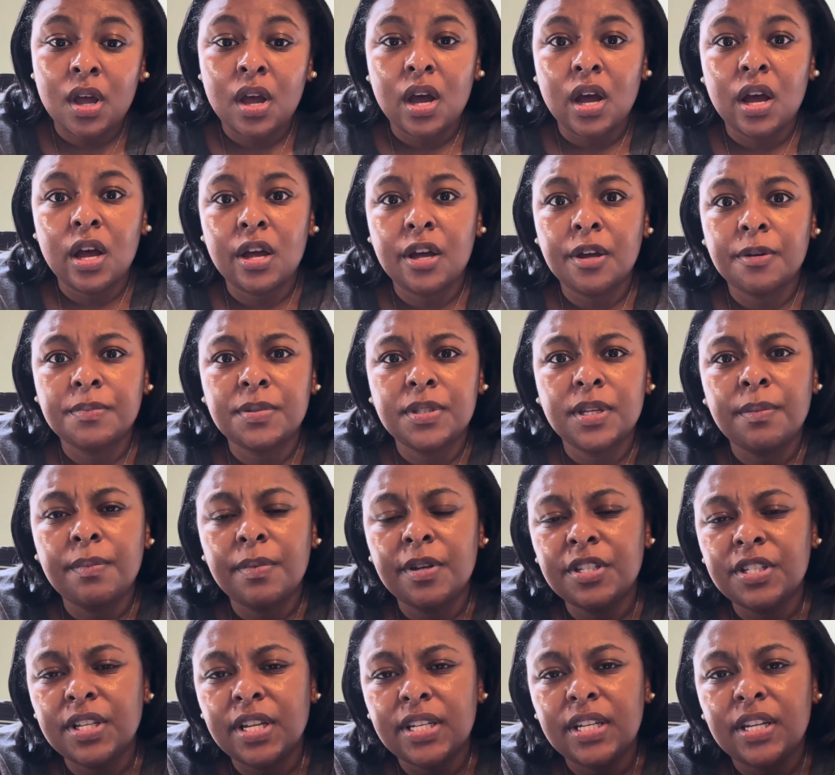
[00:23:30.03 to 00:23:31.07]
Something
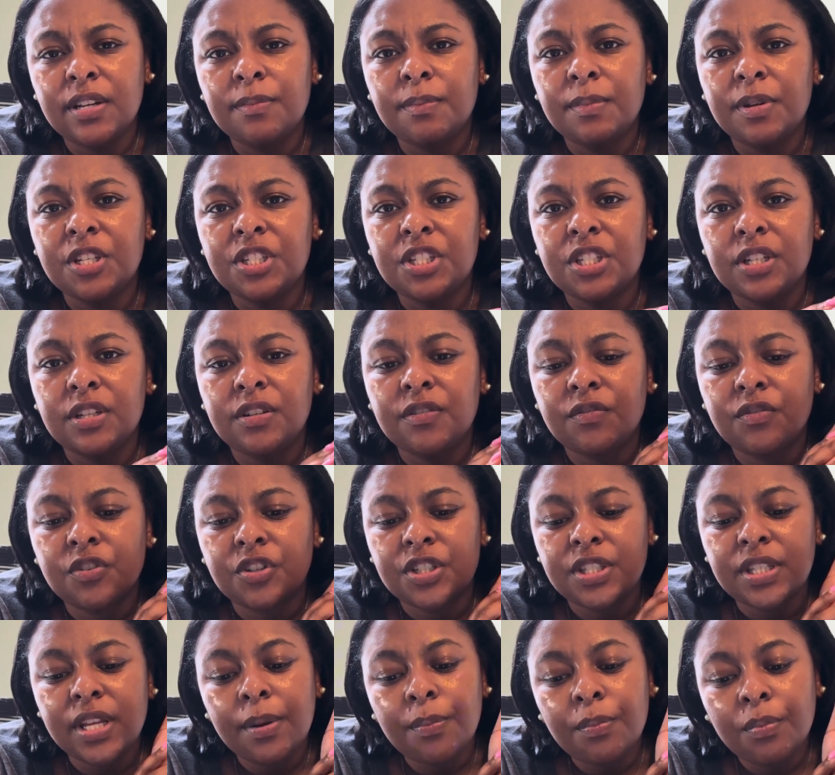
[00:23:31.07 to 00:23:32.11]
else I didn't mention, for
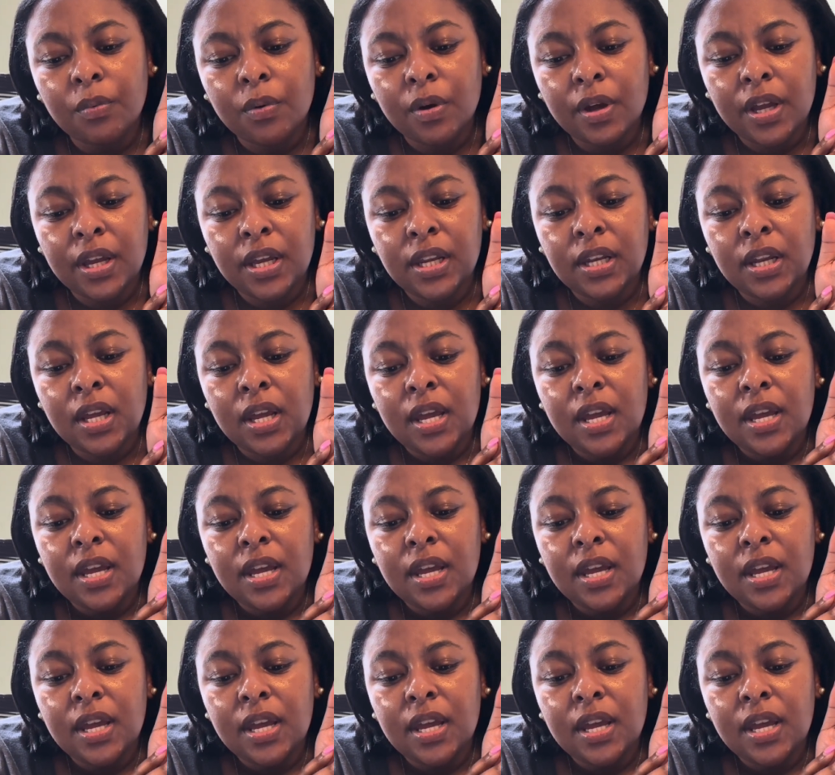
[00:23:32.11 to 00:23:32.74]
step 1,